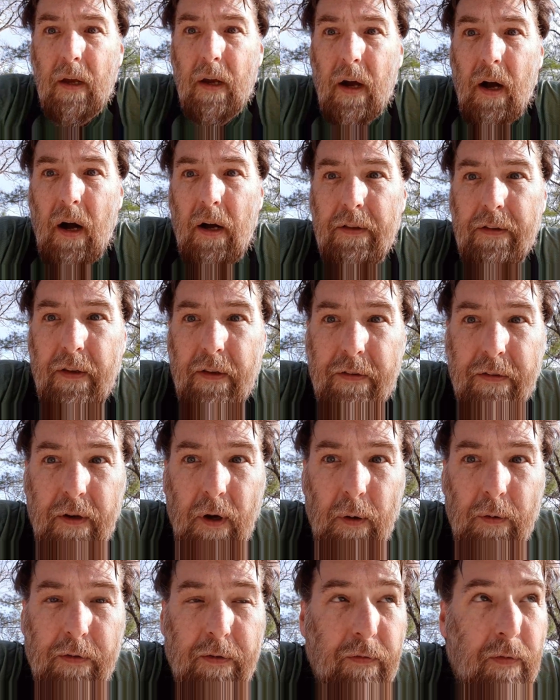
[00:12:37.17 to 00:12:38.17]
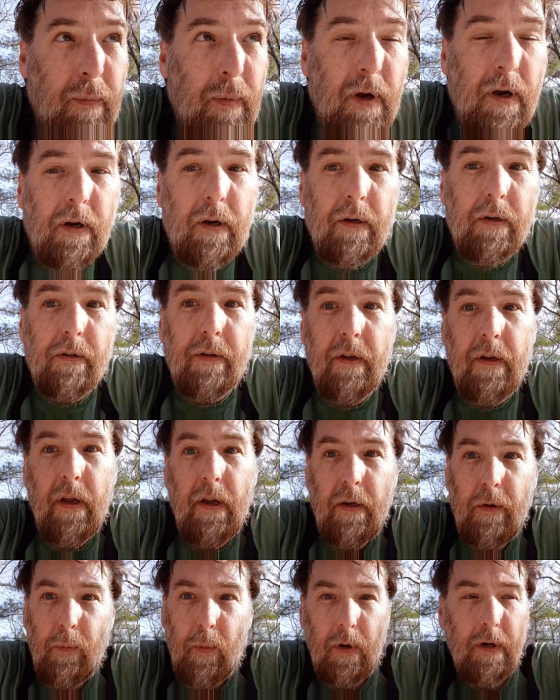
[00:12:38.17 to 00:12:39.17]
on the east coast of America. Did
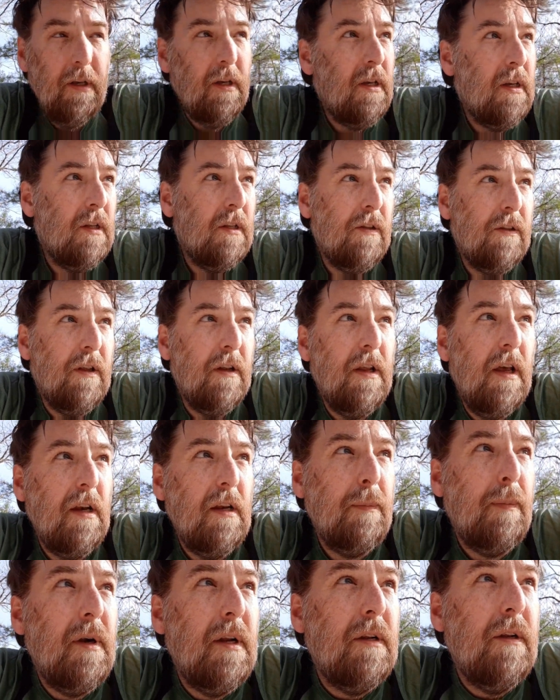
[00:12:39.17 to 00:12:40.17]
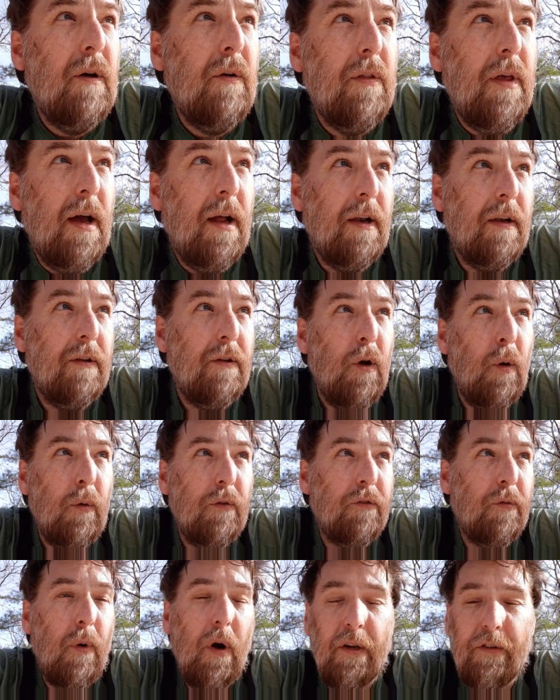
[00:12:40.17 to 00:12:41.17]
anybody know that? No
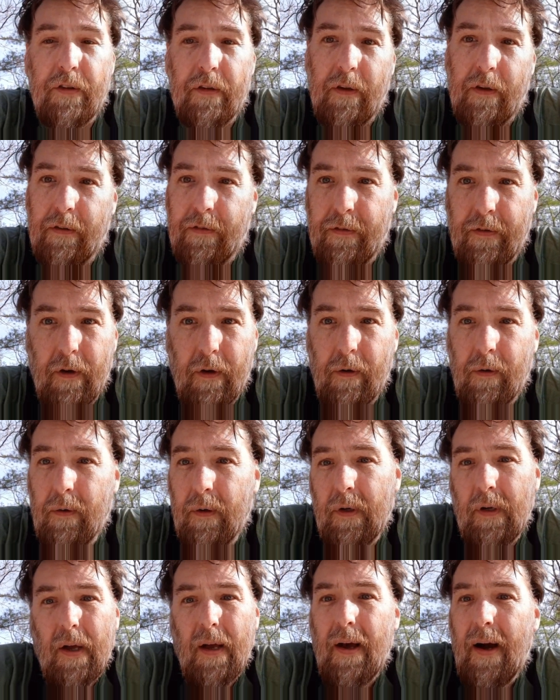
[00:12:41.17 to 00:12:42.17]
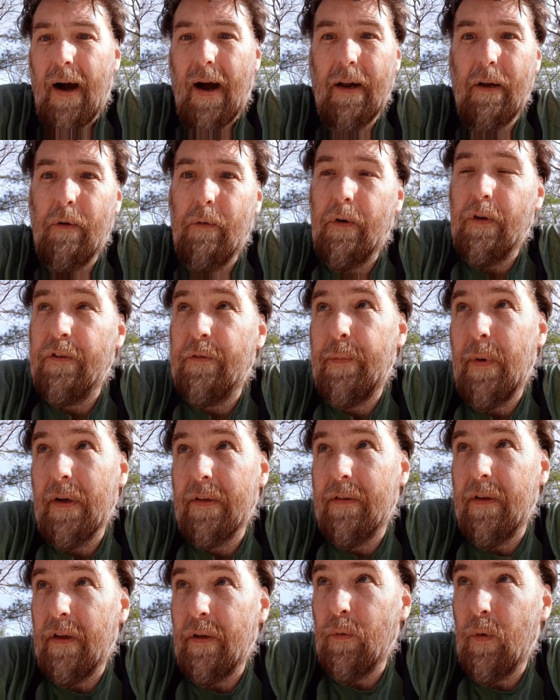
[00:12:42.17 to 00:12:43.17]
one's watching this, so I don't
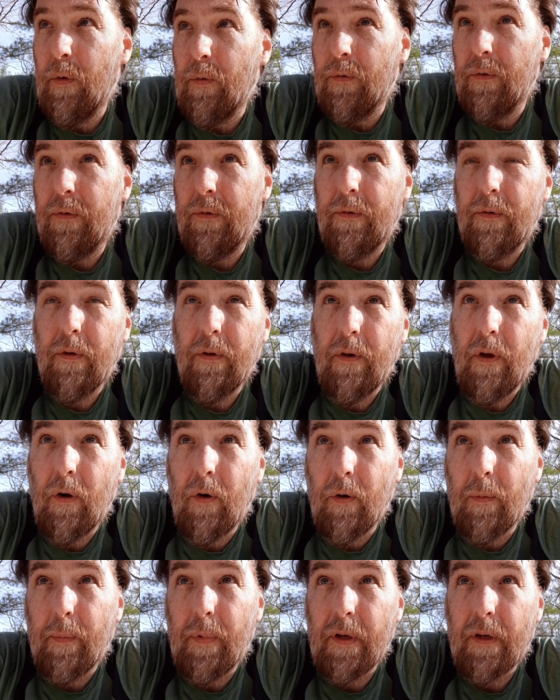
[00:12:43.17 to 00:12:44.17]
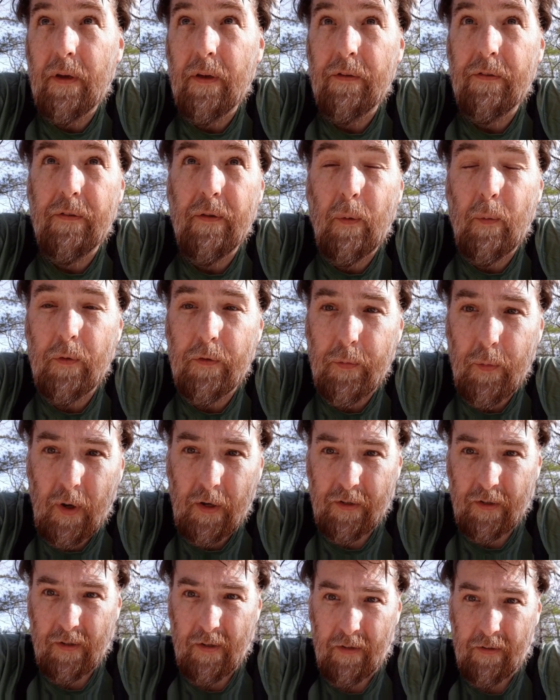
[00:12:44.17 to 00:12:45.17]
expect anyone to know it because no one's
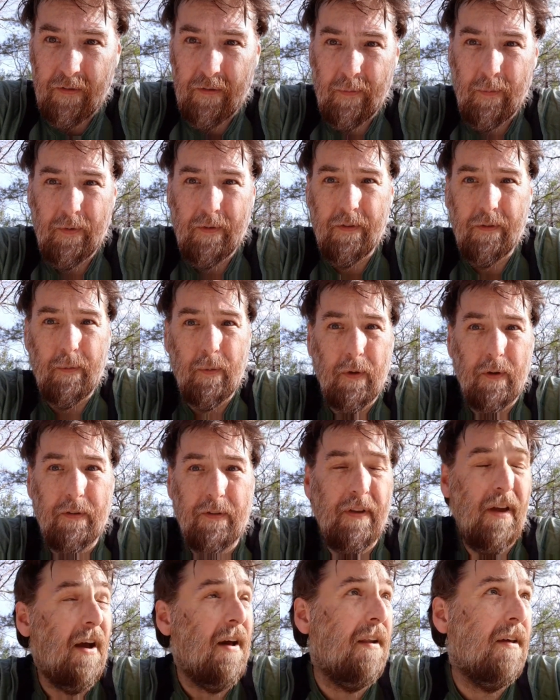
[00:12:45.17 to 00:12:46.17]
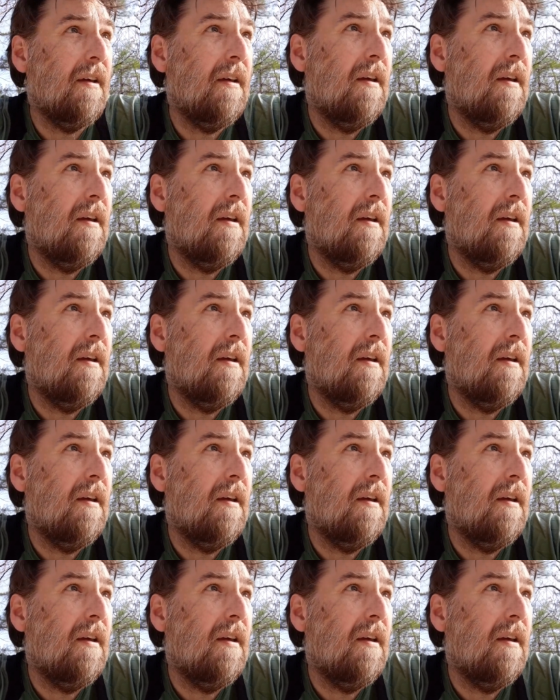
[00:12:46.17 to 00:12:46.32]
watching this, which is really sad.